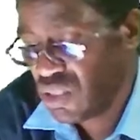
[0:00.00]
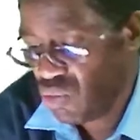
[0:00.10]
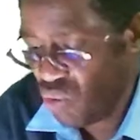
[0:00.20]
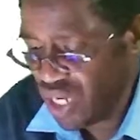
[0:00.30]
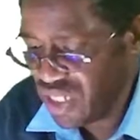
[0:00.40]

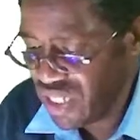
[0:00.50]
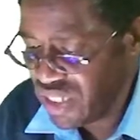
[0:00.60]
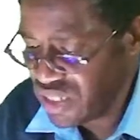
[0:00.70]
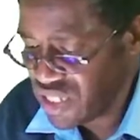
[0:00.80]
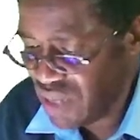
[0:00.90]
One
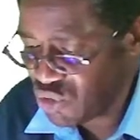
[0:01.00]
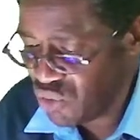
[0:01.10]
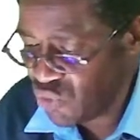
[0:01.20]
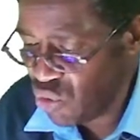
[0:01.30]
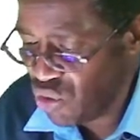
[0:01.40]
in terms
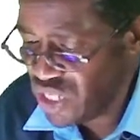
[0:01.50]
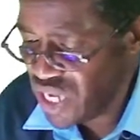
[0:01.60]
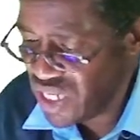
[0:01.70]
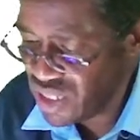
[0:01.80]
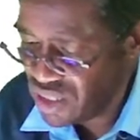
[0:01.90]
of
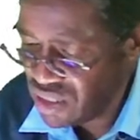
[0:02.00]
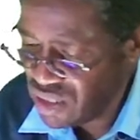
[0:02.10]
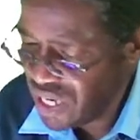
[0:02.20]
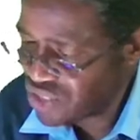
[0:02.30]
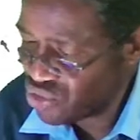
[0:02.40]

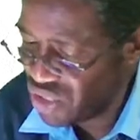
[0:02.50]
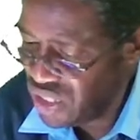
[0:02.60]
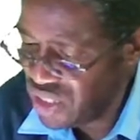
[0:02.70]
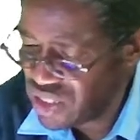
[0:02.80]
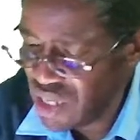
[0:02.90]

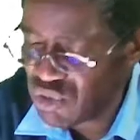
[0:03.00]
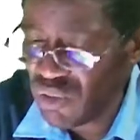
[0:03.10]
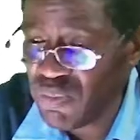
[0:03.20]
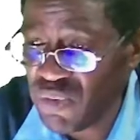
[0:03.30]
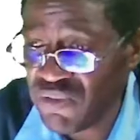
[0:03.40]
in terms
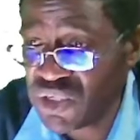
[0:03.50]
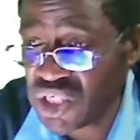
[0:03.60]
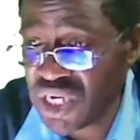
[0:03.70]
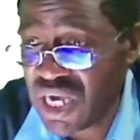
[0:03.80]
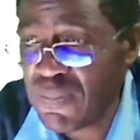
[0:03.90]
of preference
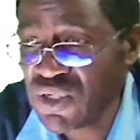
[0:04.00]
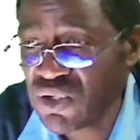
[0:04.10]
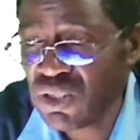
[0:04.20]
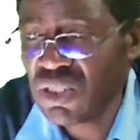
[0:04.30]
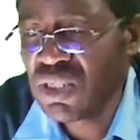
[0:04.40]
share capital,